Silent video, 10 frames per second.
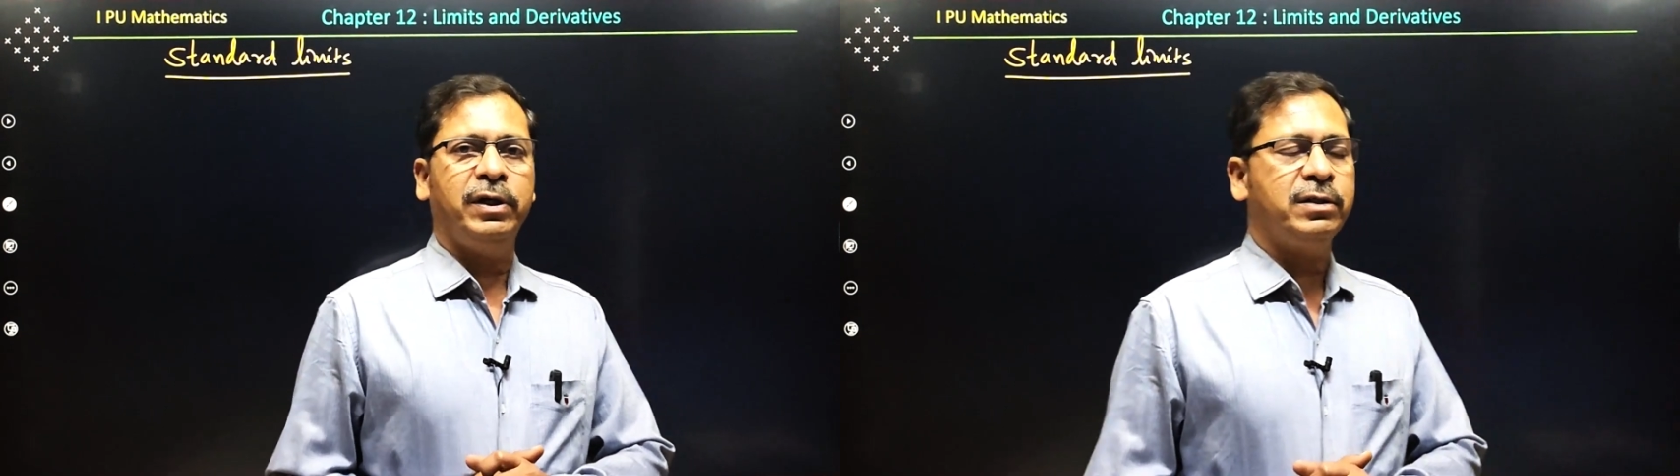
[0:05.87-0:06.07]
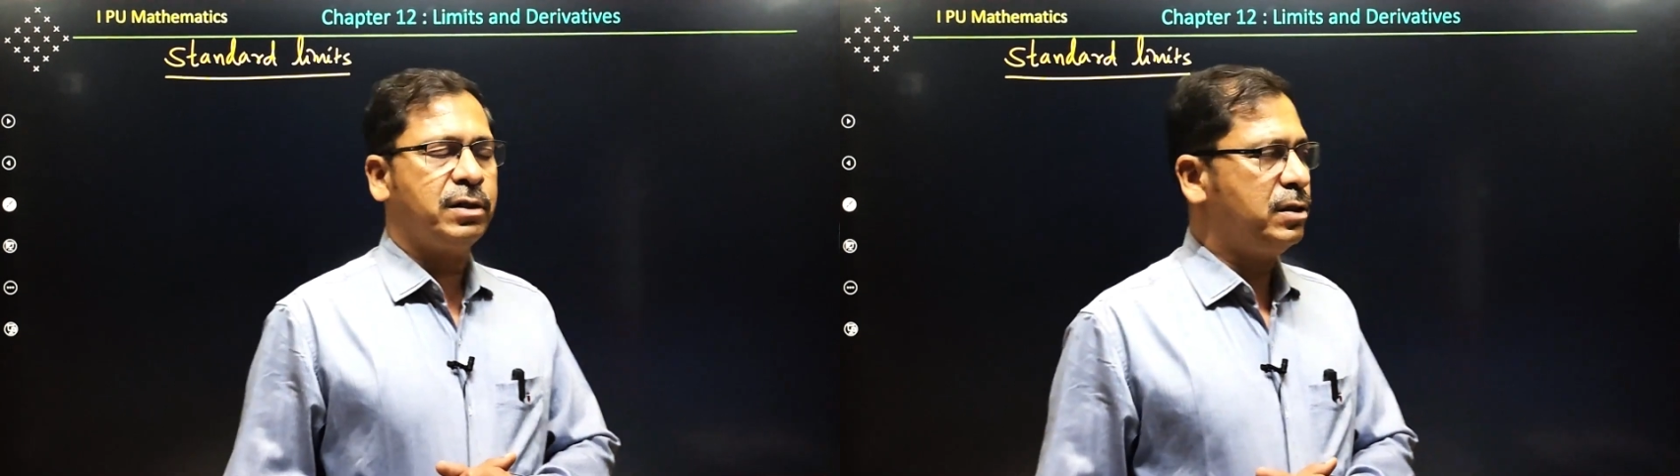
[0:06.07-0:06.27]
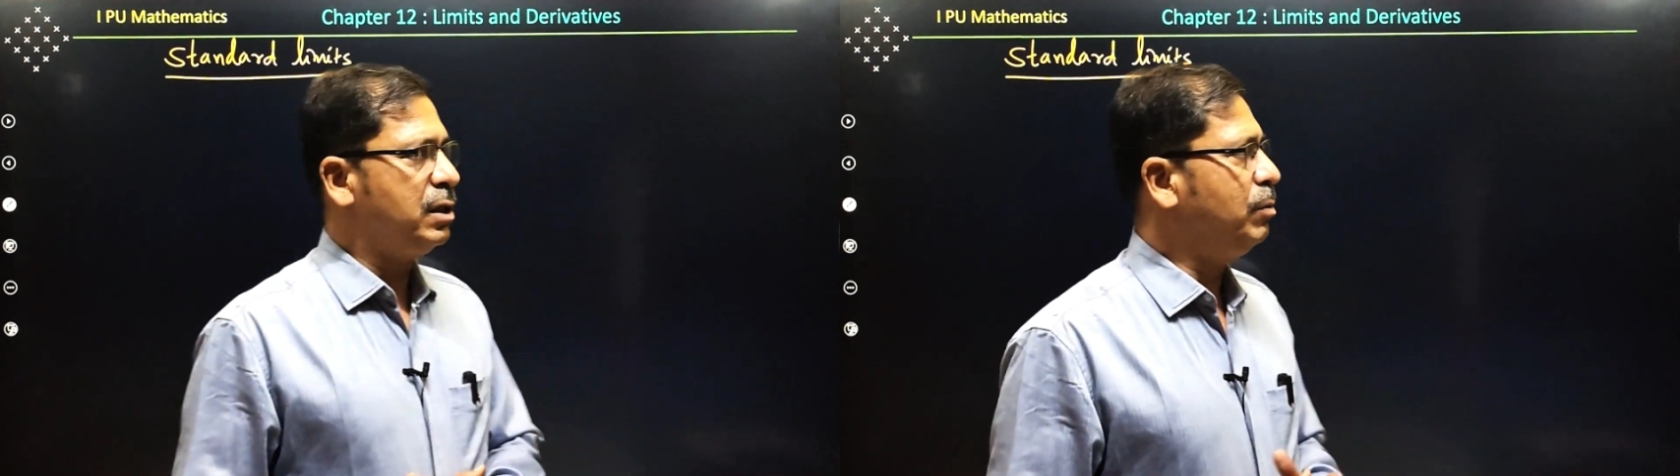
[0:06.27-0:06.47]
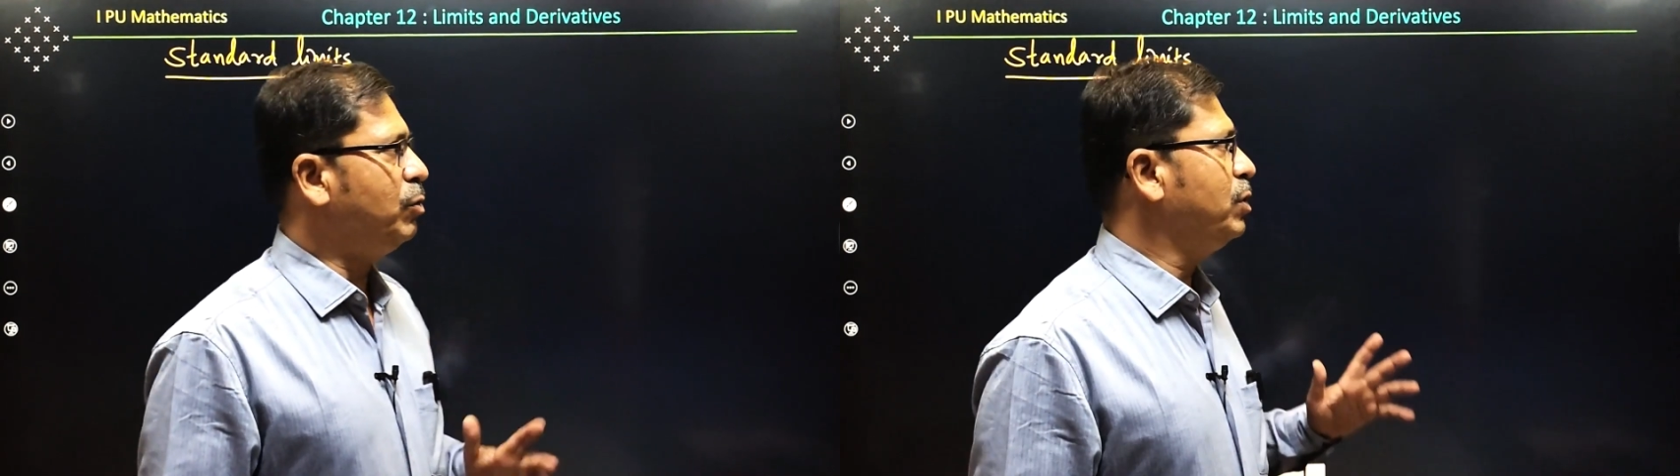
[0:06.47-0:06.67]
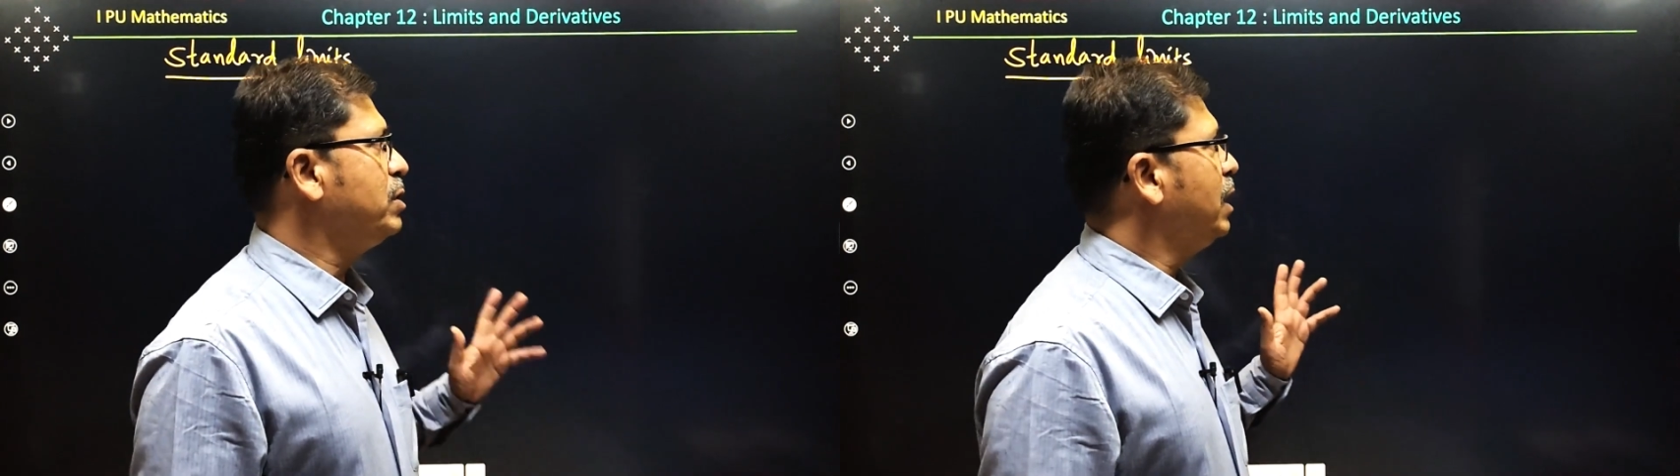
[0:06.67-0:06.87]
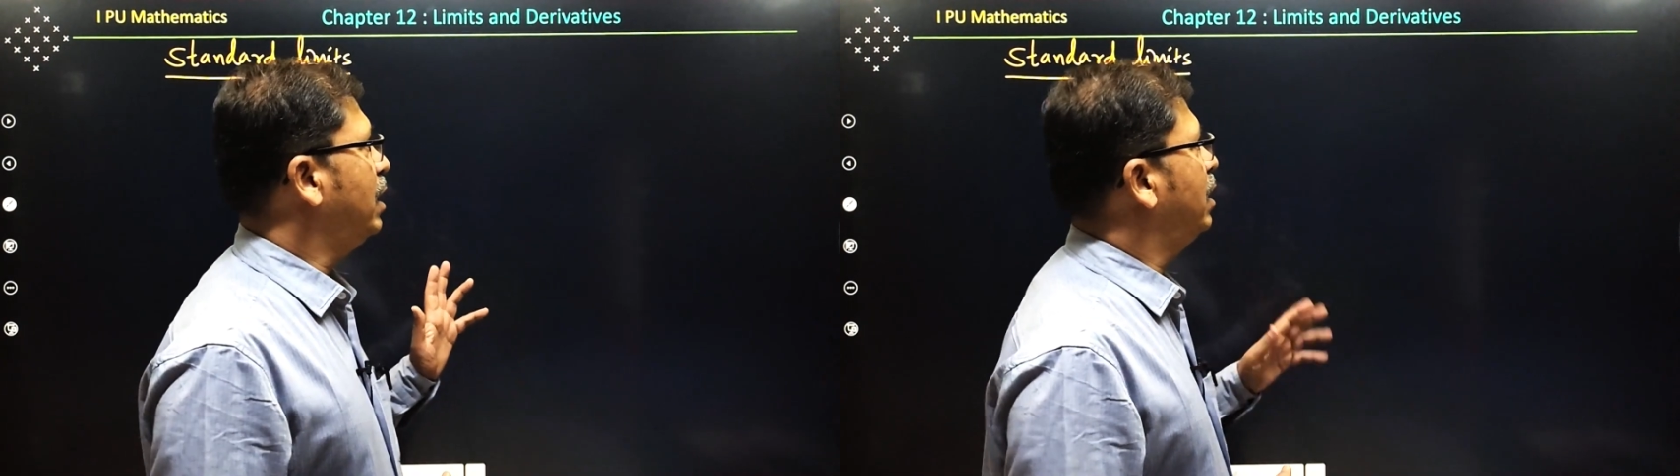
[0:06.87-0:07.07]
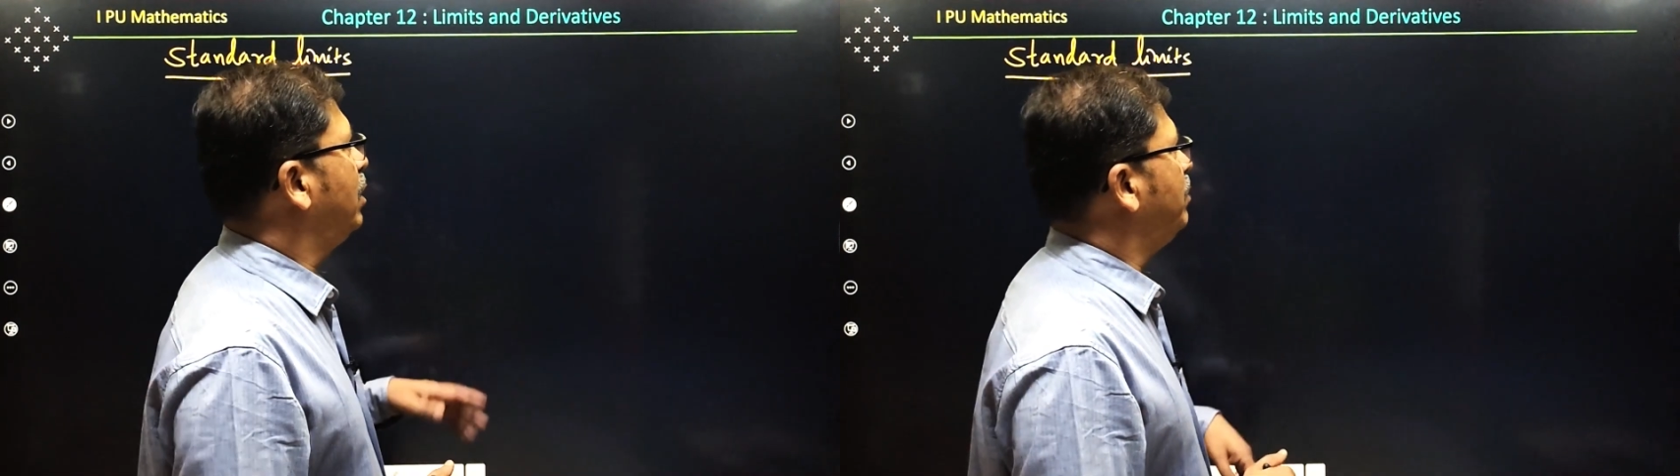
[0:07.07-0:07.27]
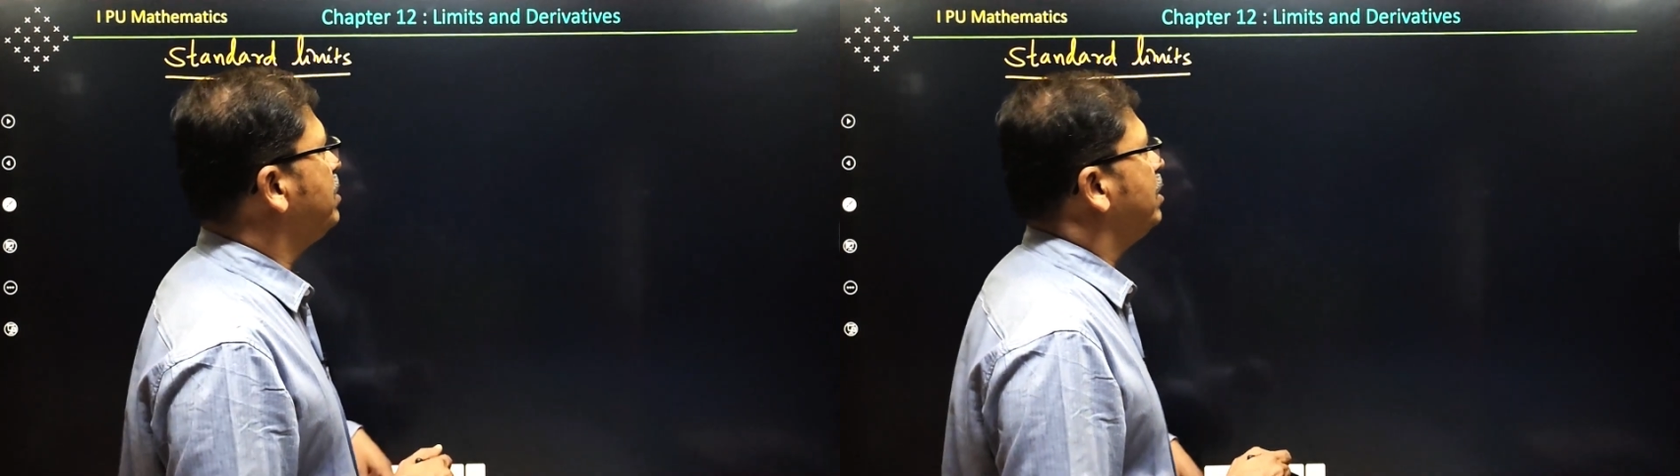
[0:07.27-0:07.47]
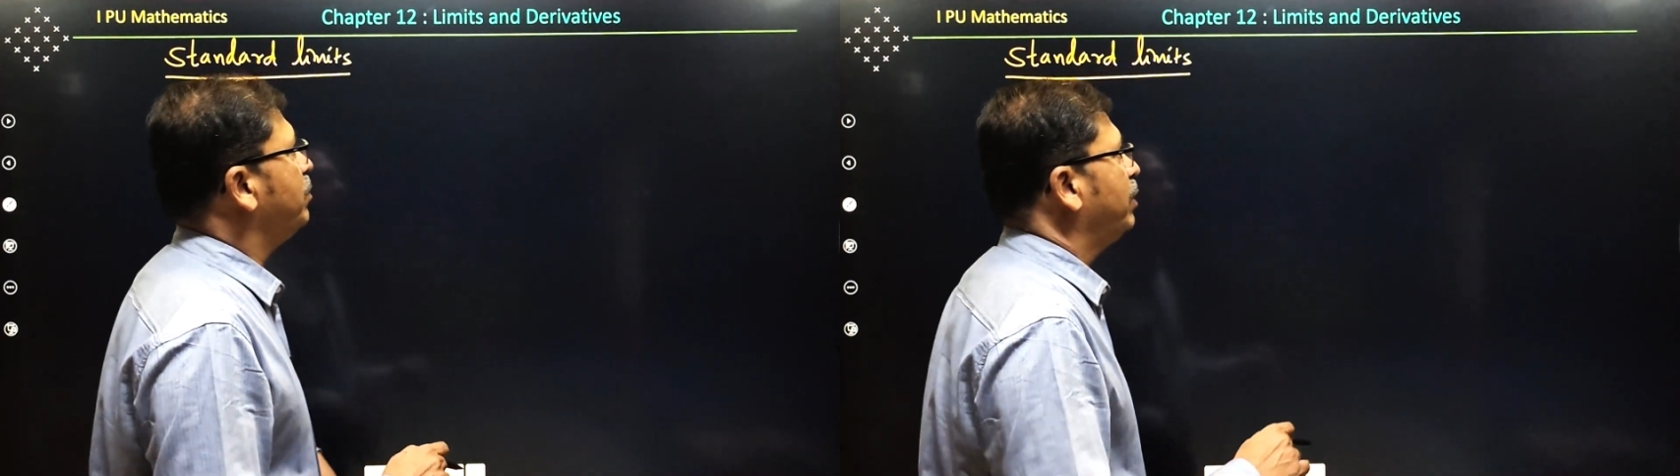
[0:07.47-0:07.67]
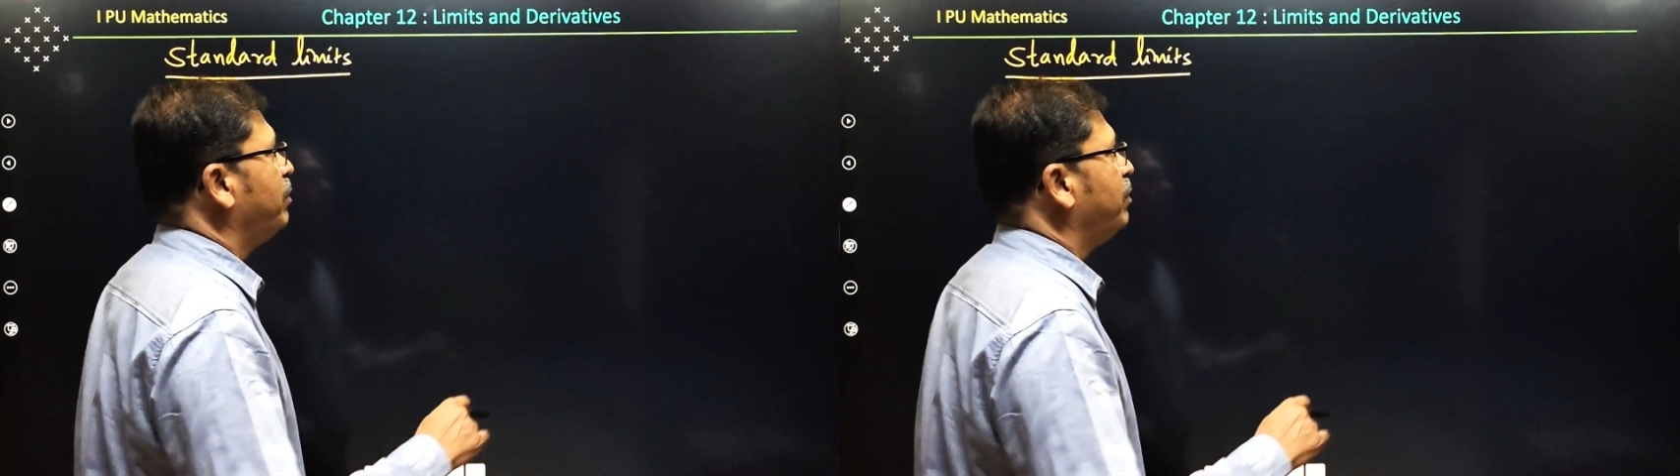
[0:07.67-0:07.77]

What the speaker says: discussing about the standard limits and we have